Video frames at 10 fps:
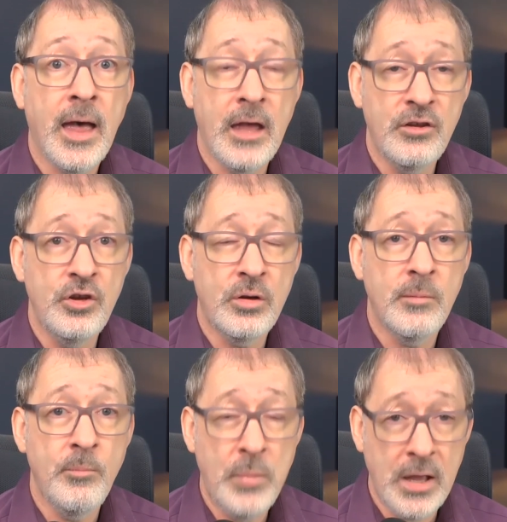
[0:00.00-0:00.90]
And you
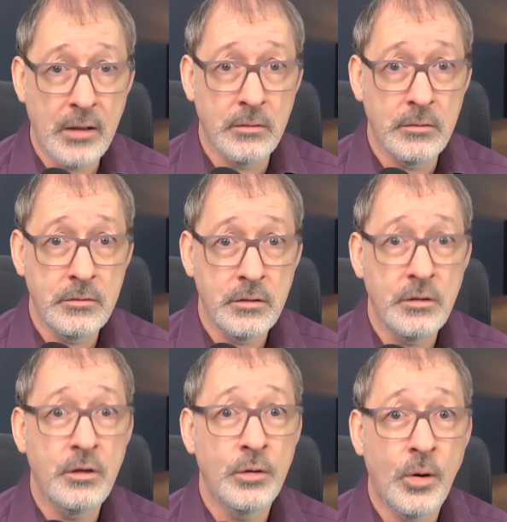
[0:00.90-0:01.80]
can build
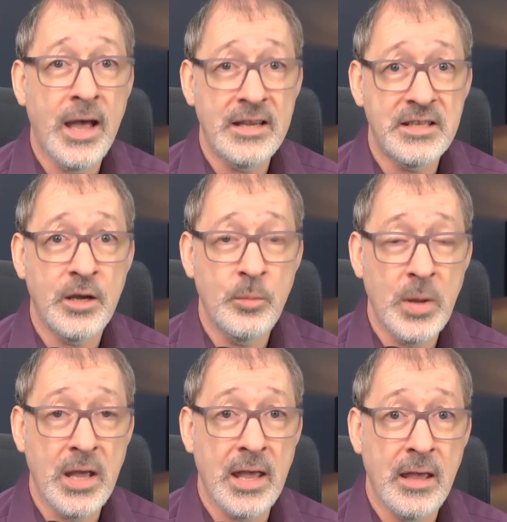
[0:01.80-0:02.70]
your SOP
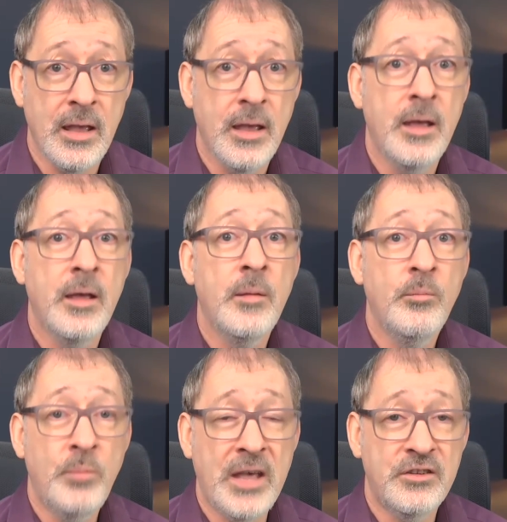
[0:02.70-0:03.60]

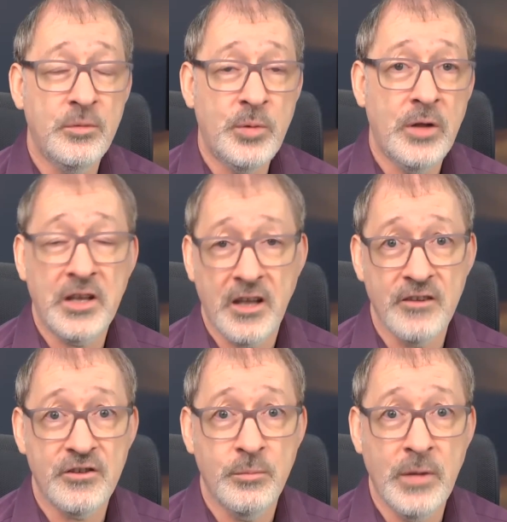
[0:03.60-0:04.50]
based upon the
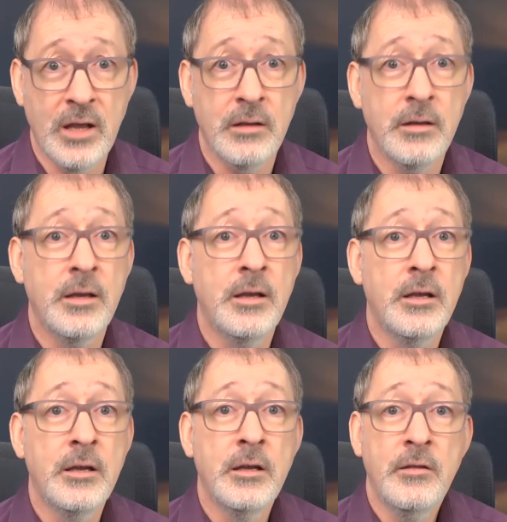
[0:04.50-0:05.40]
customer
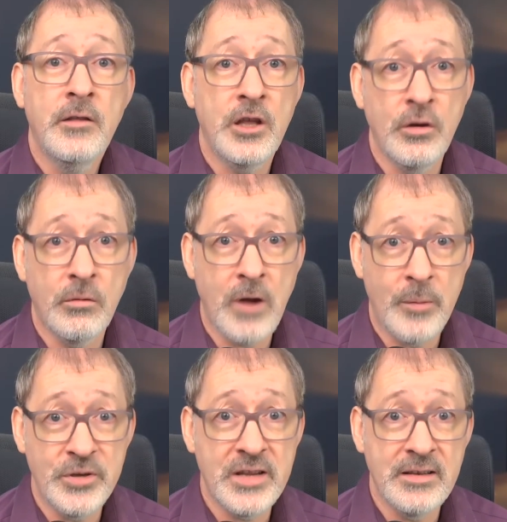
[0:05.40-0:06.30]
that you're
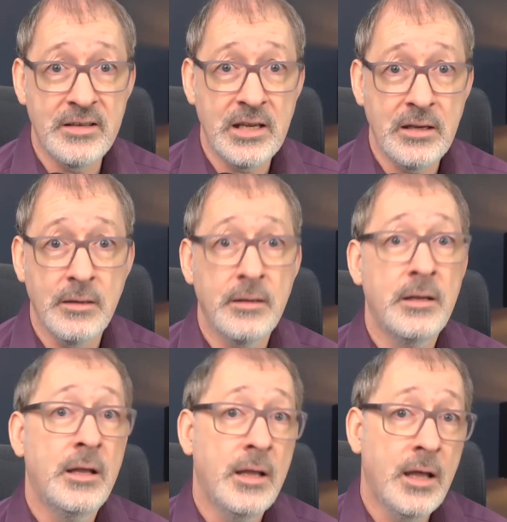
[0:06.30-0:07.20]
representing
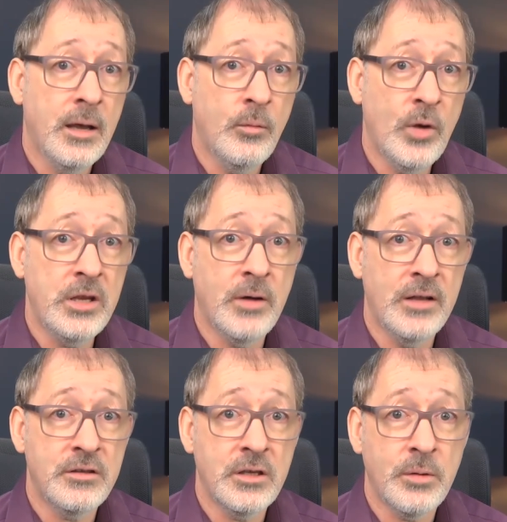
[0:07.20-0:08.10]
when you
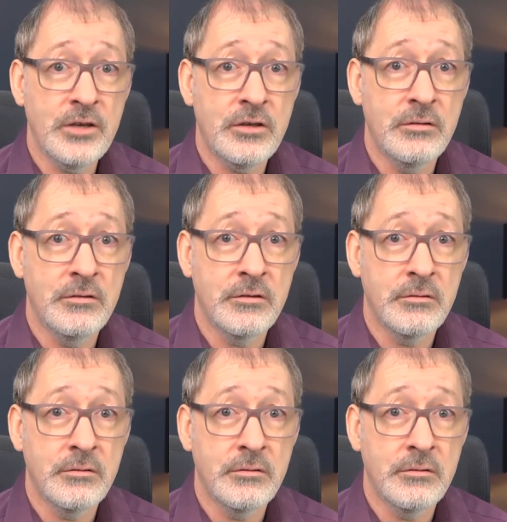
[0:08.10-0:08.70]
answer the question.